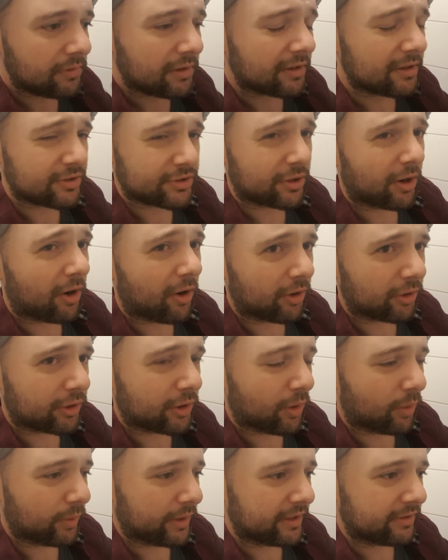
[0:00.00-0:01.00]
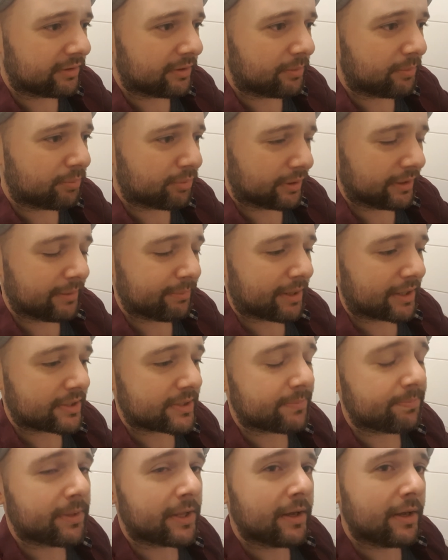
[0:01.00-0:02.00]
just hard code it pretty
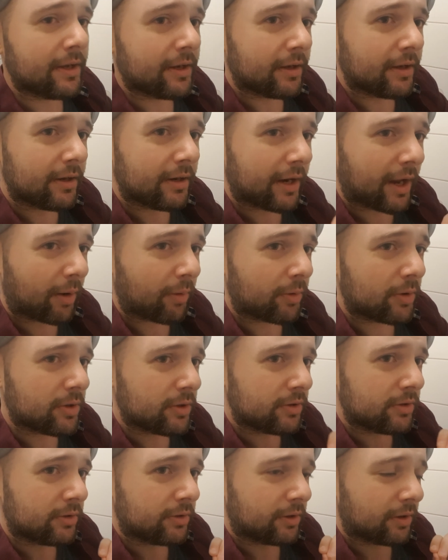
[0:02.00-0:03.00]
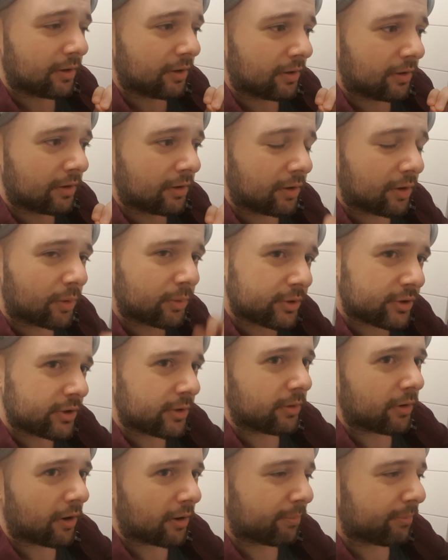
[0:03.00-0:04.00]
much. Now, go
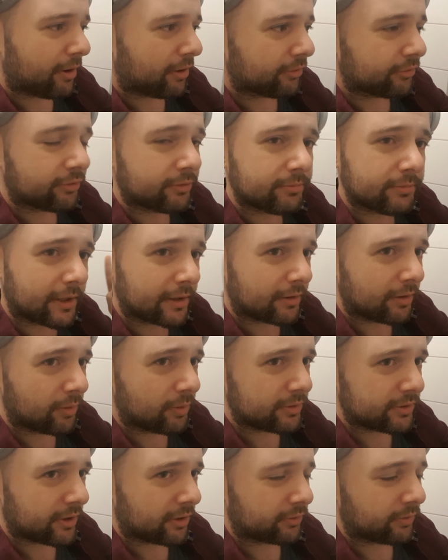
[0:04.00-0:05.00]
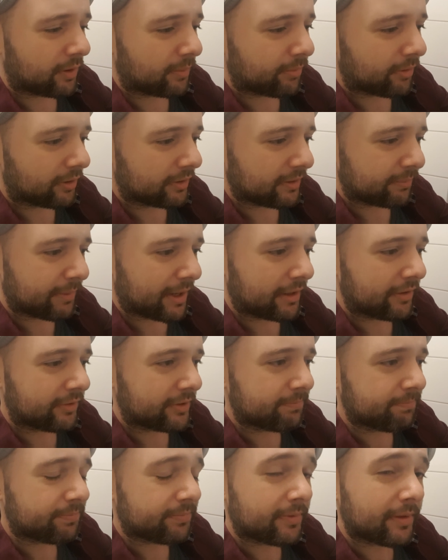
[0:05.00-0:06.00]
to our boss, like go and talk to our product
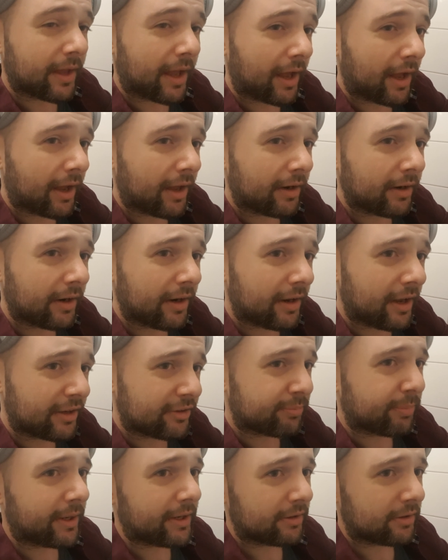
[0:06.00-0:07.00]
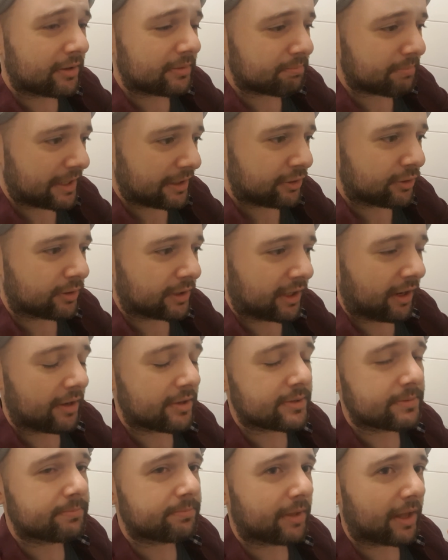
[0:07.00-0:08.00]
manager and explain and make your
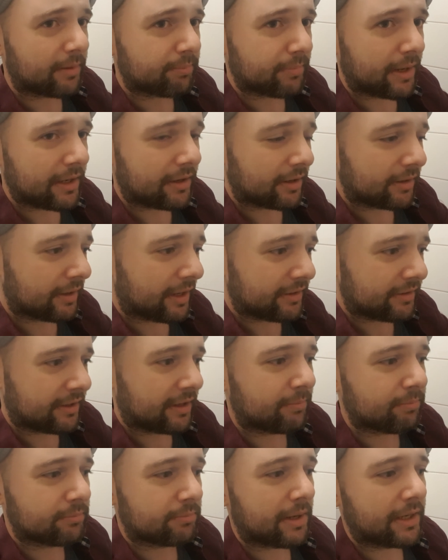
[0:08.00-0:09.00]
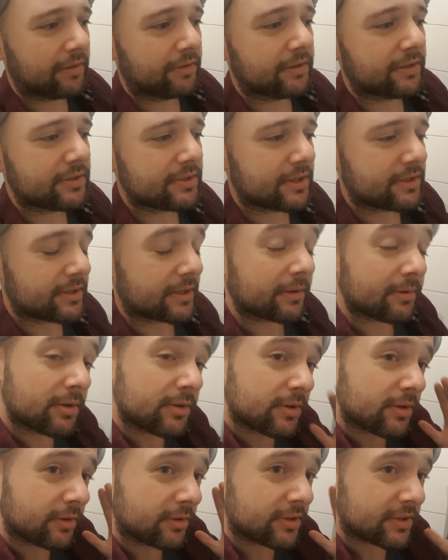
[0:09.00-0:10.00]
case and make, let him make the decision.
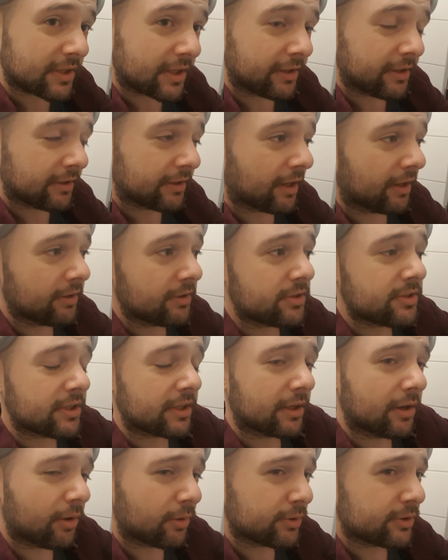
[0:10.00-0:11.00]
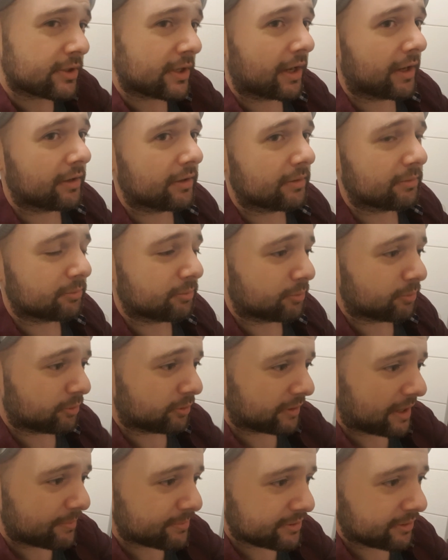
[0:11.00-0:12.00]
Said and done, she goes and
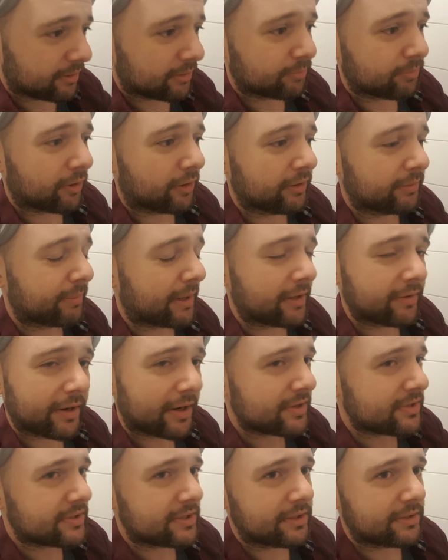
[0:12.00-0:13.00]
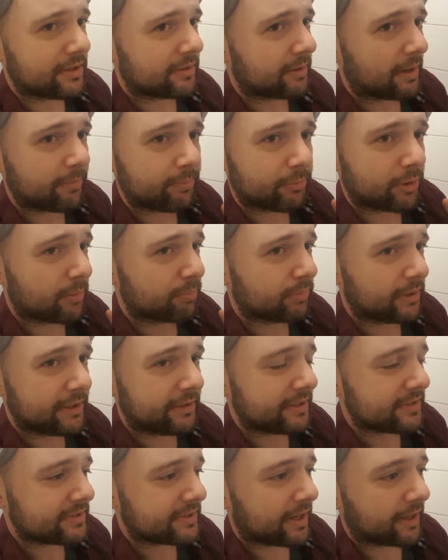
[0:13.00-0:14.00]
grabs our product manager. I sit and I'm
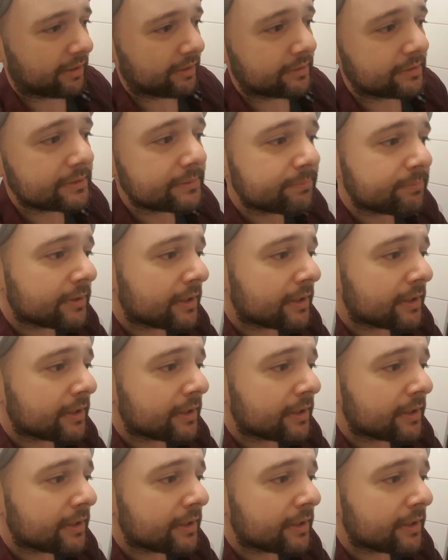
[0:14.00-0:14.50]
completely silent.